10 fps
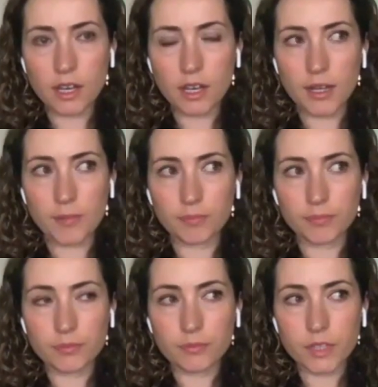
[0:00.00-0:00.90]

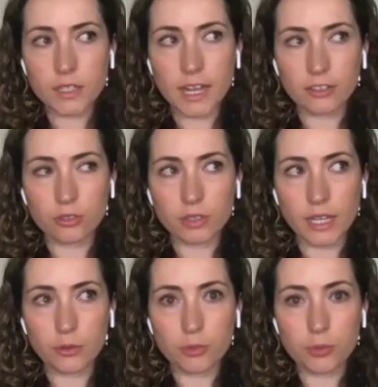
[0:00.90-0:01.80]
um, natural
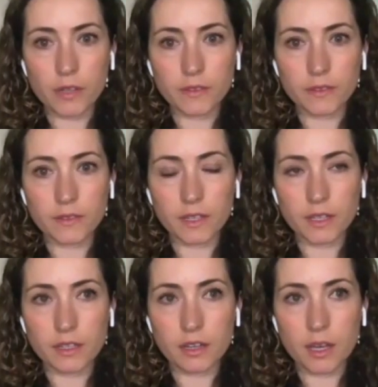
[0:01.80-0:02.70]
language
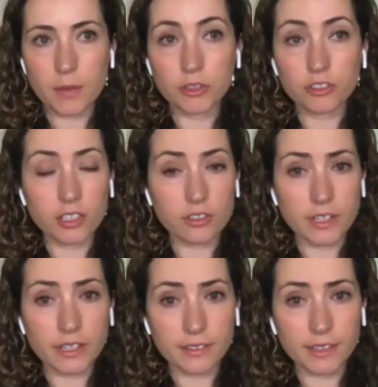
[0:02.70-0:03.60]
processing, um, machine
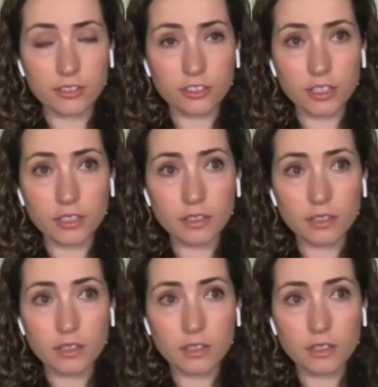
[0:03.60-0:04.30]
translation.